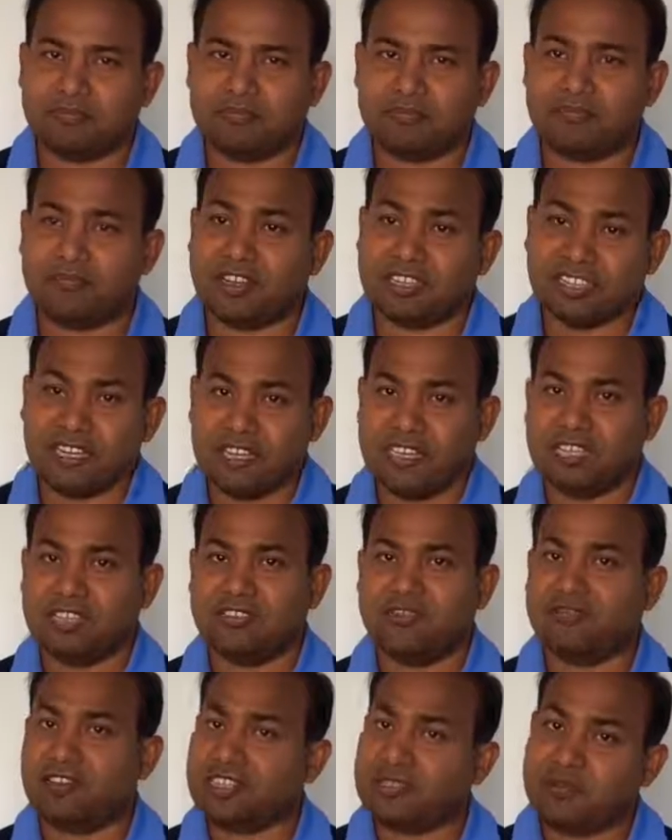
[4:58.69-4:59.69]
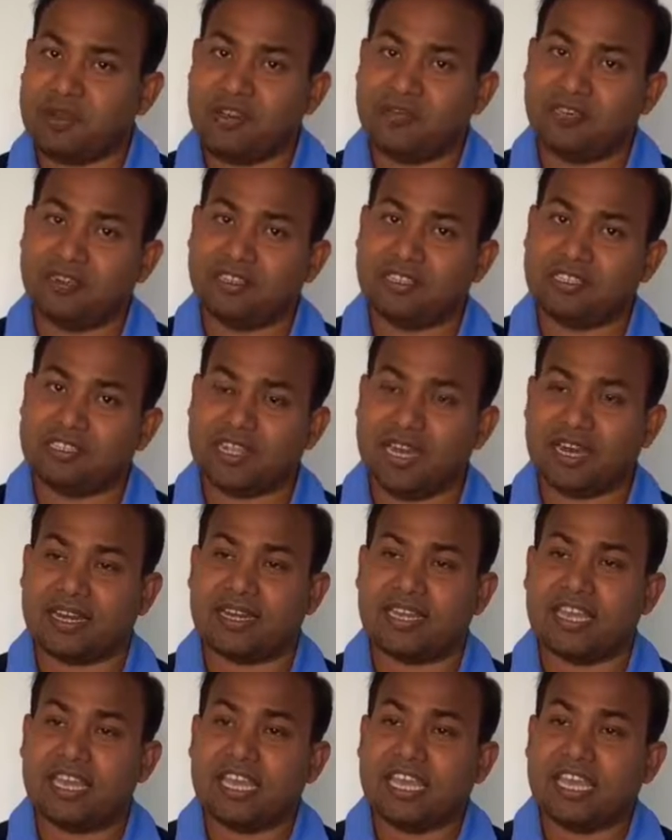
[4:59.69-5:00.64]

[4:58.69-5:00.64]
First benefit is that.